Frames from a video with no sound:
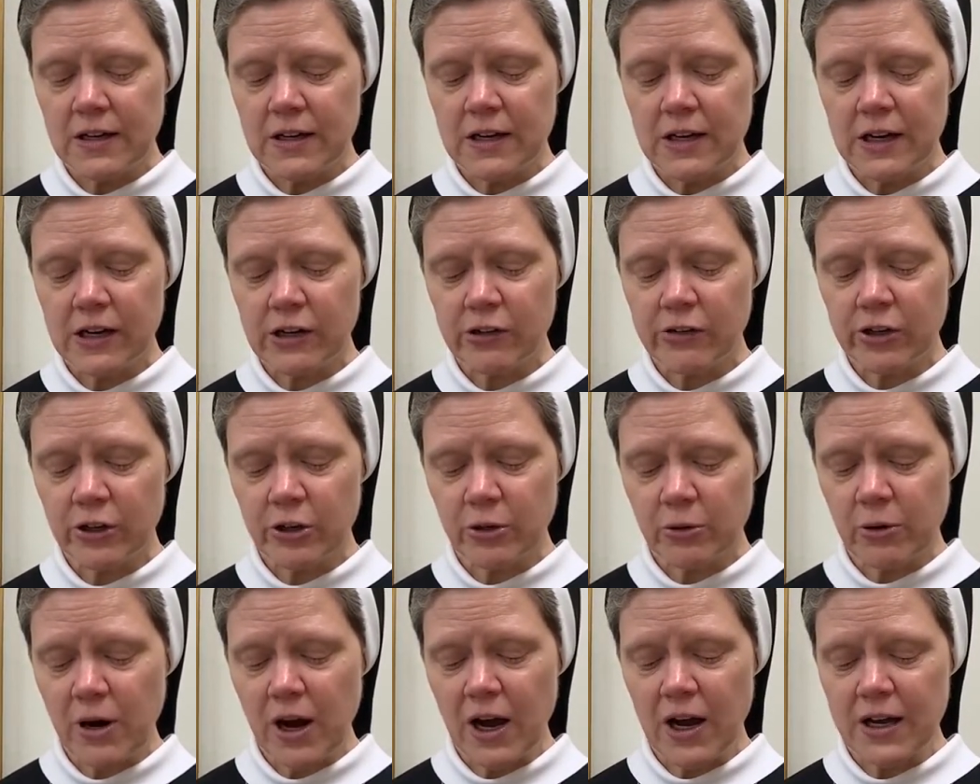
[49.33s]
Hear the
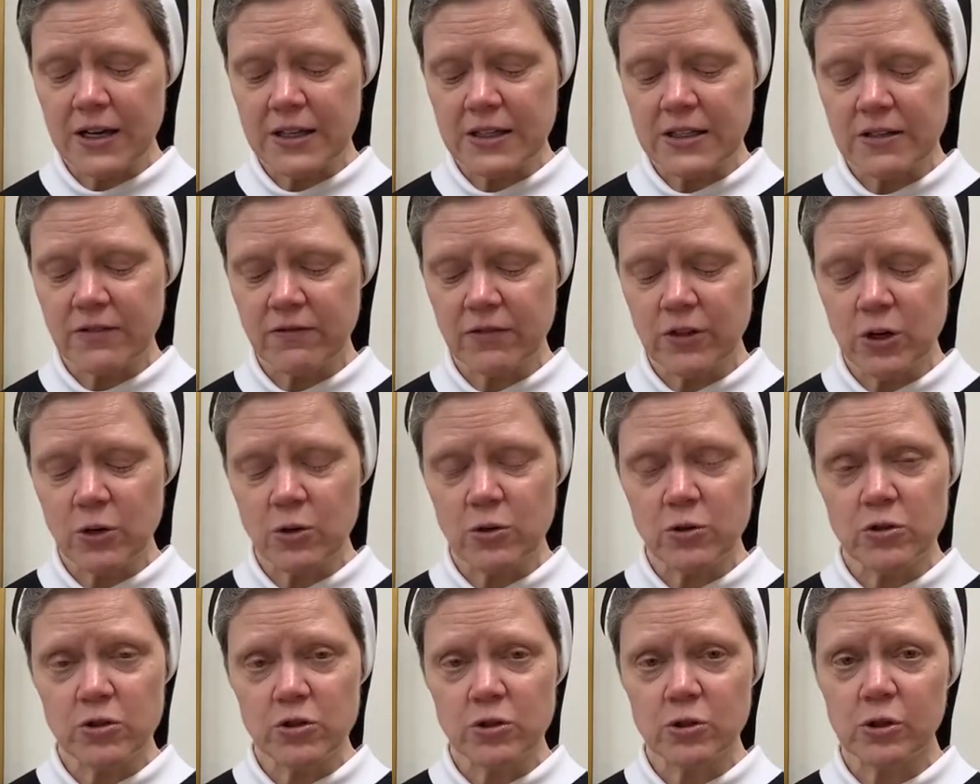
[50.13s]
cries of
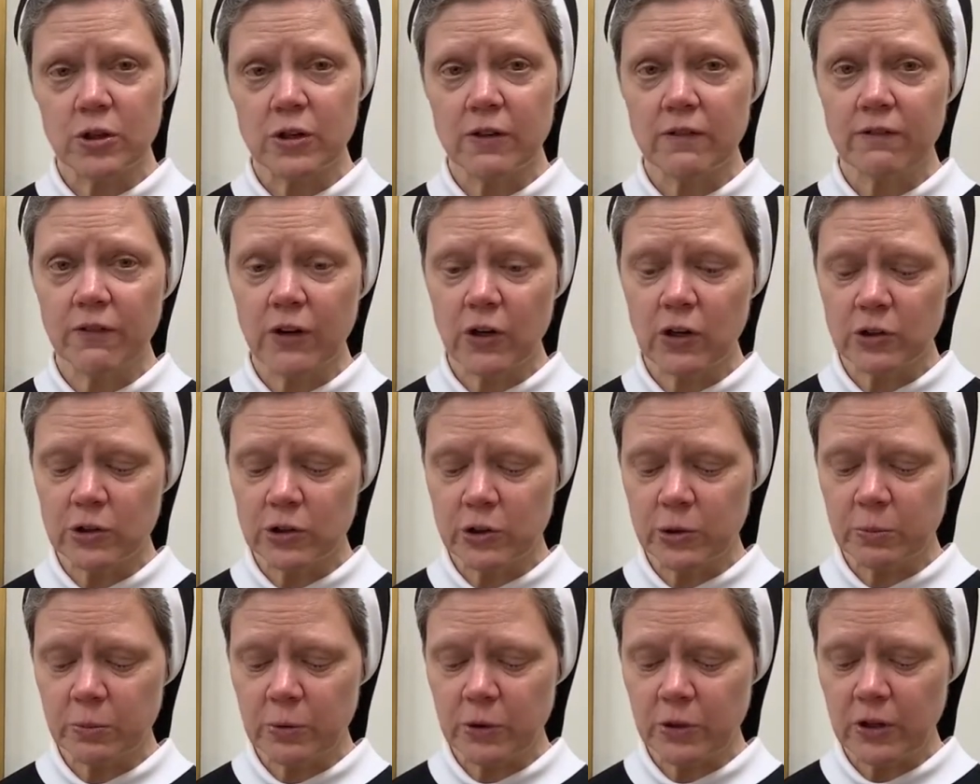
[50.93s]
those who are
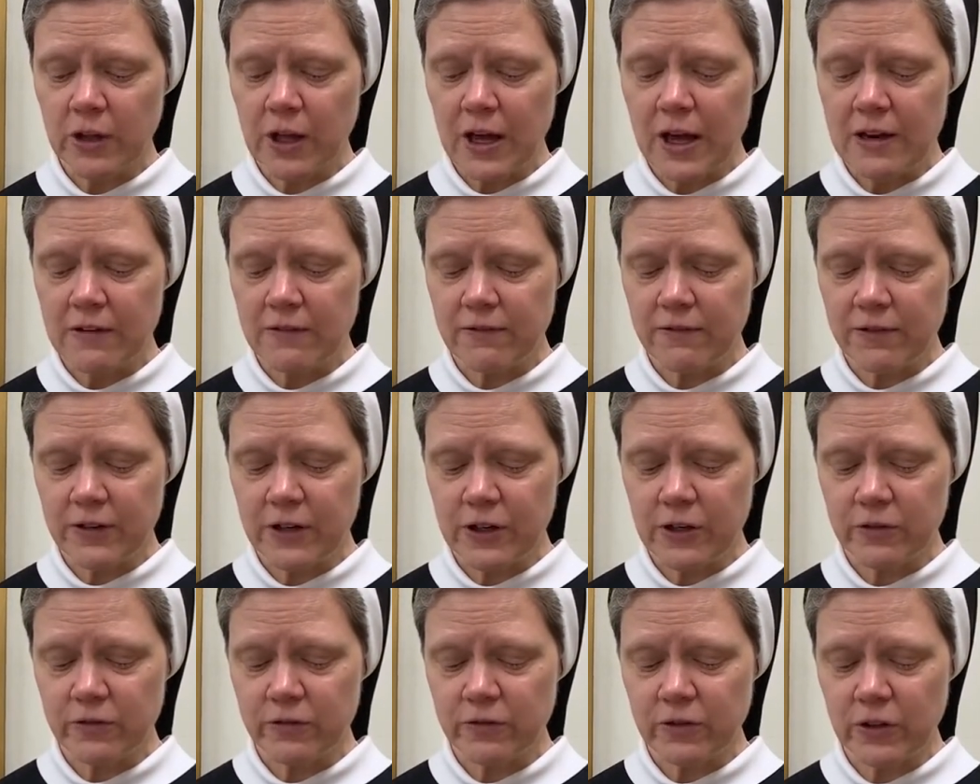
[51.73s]
vulnerable and
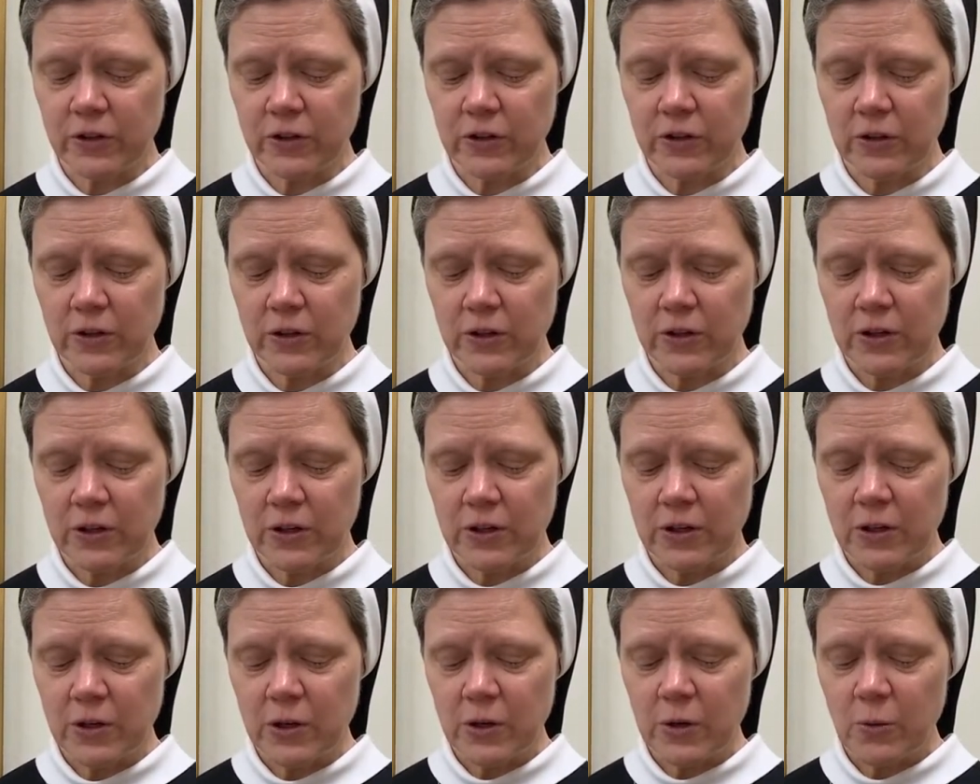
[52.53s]
fearful.
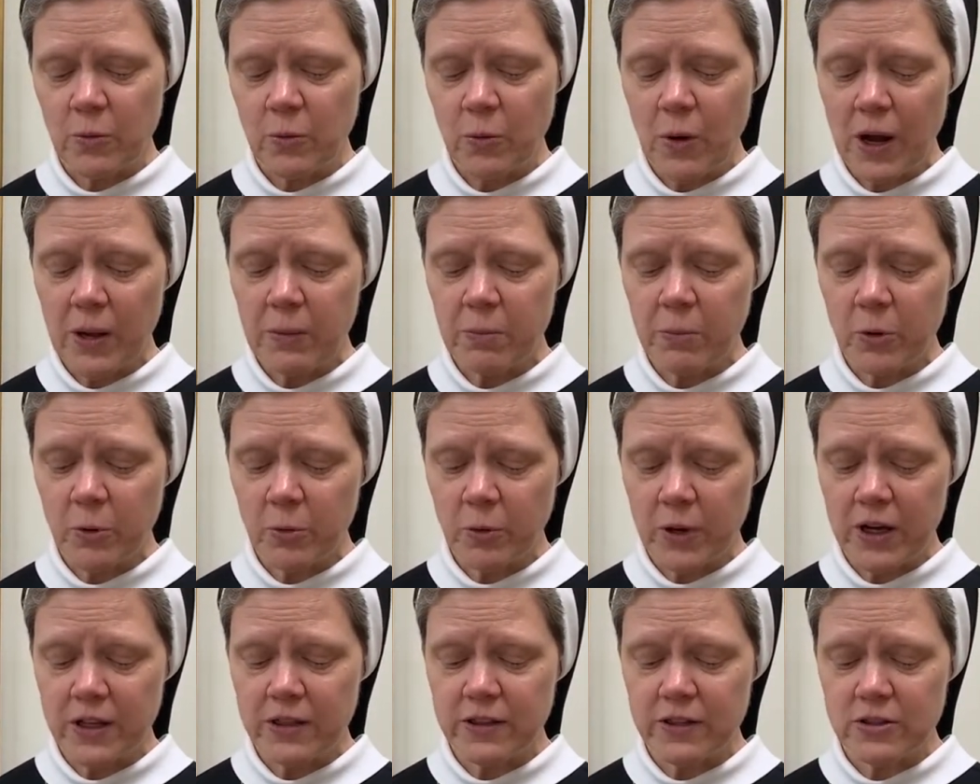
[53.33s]
Wipe
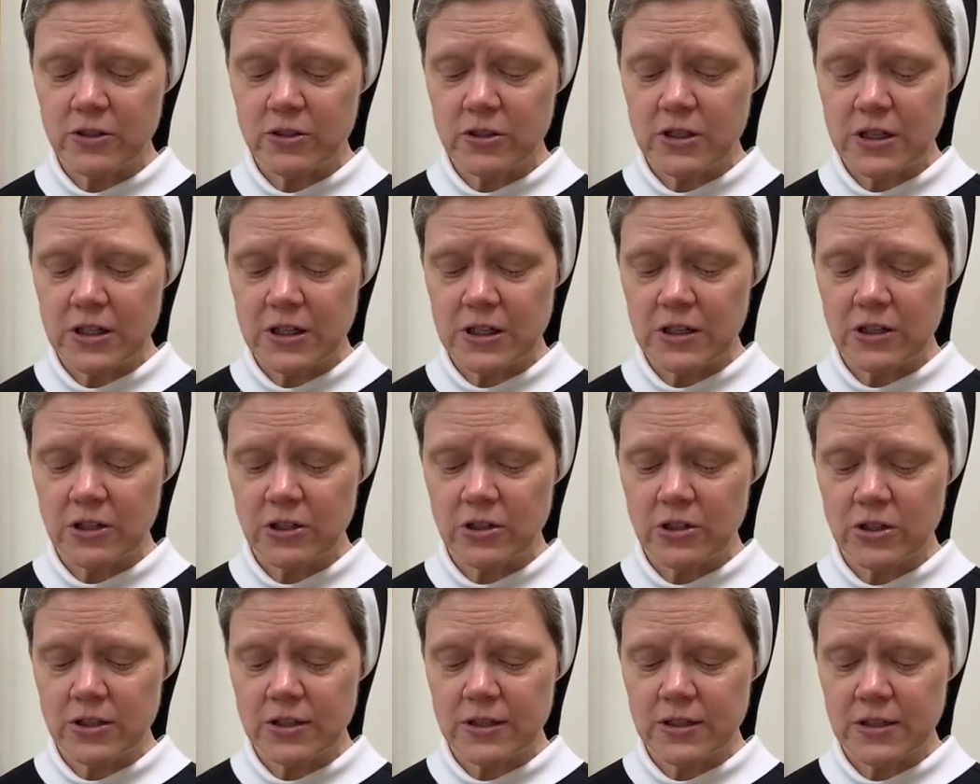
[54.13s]
away their
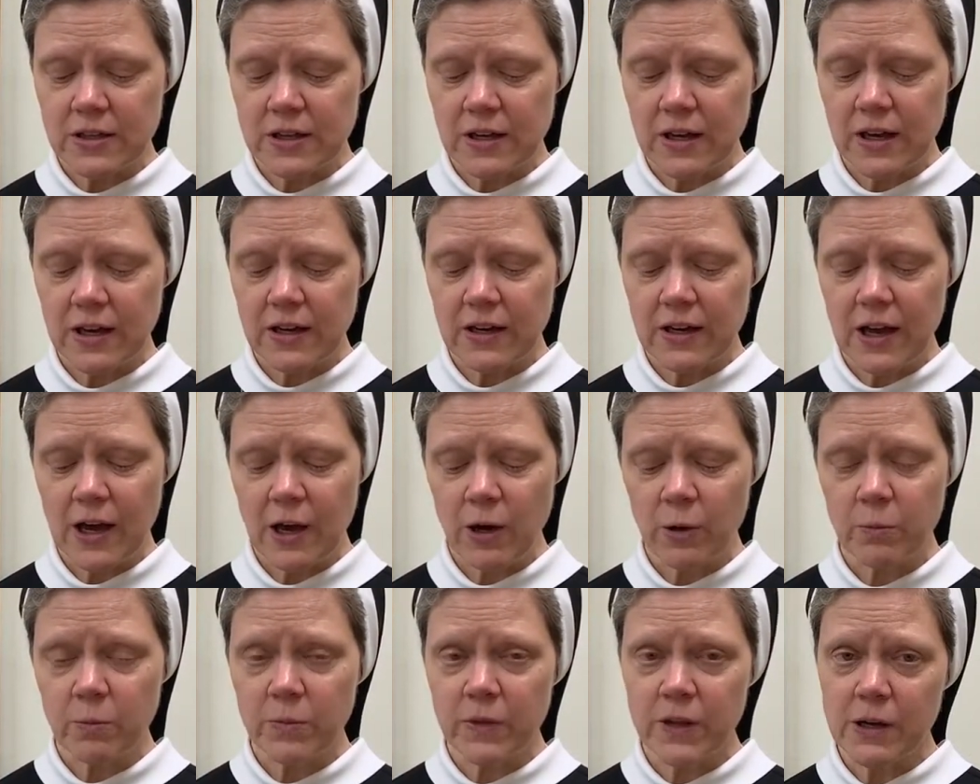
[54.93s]
tears and
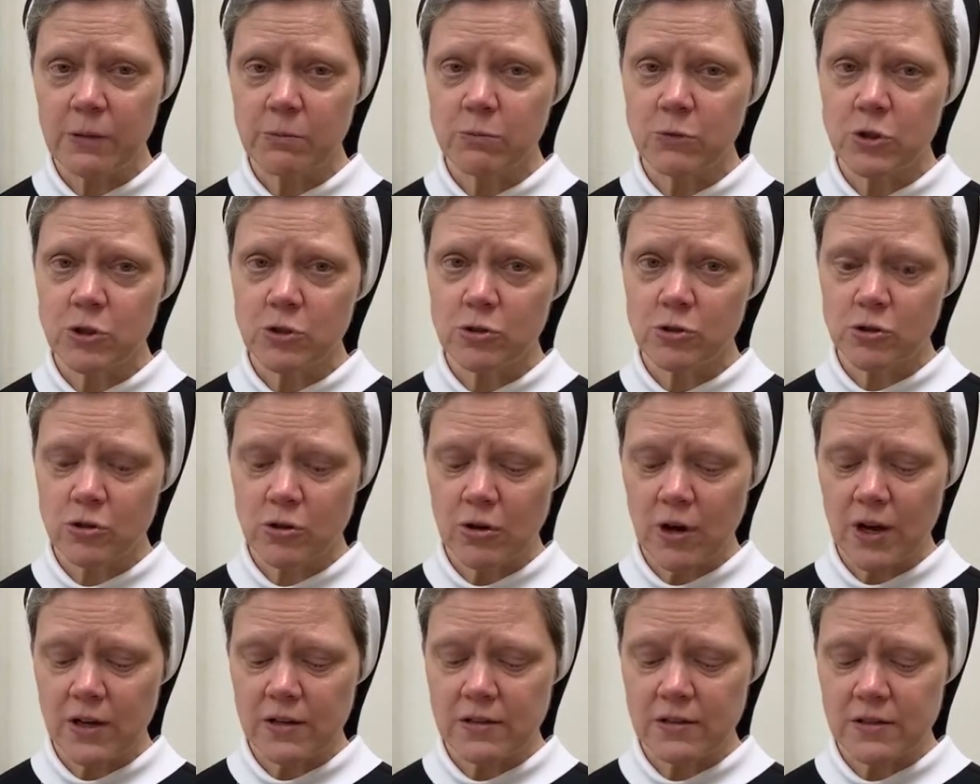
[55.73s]
help them to
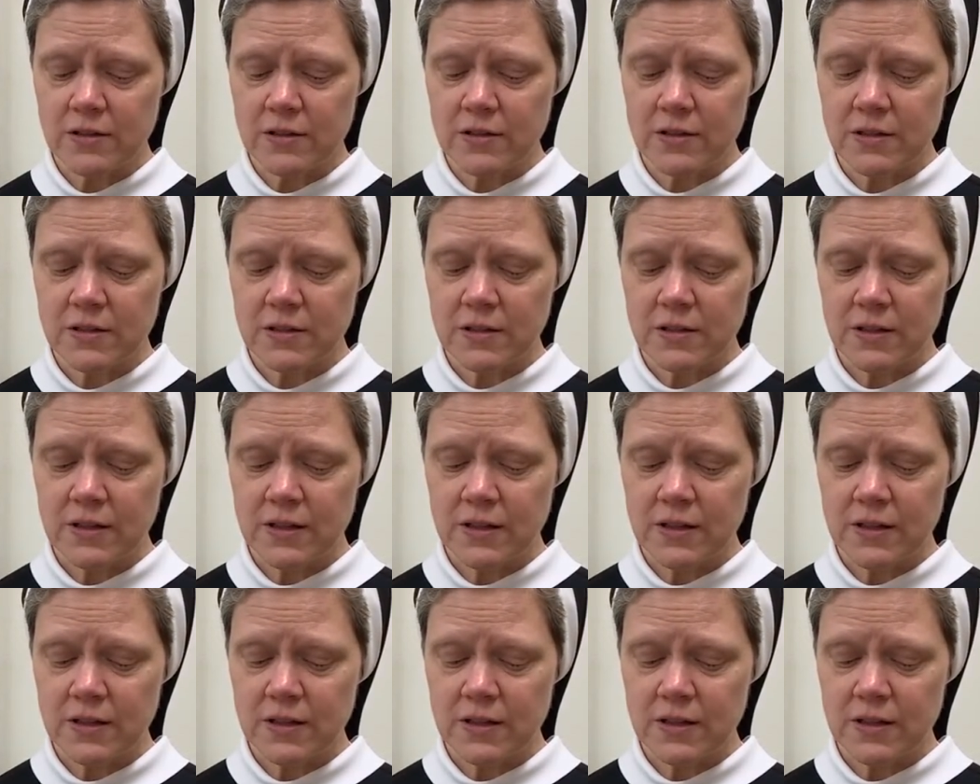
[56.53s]
trust.